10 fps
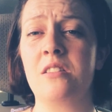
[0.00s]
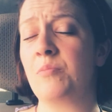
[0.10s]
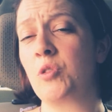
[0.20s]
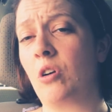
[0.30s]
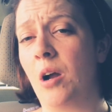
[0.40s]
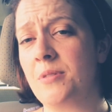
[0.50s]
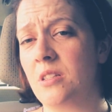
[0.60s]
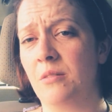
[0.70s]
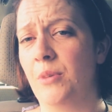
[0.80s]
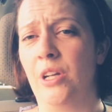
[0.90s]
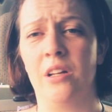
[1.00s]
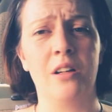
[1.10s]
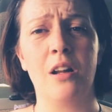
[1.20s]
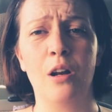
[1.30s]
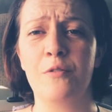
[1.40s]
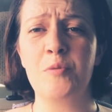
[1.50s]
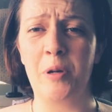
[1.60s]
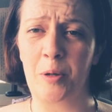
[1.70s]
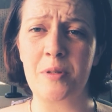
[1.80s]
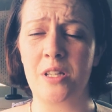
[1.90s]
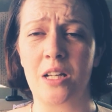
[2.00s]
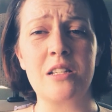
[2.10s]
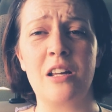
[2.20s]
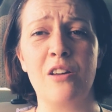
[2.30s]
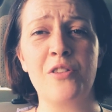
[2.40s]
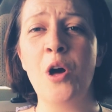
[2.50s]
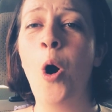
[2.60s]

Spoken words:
subscribers at the minute, and I'd love to pick up a 60th.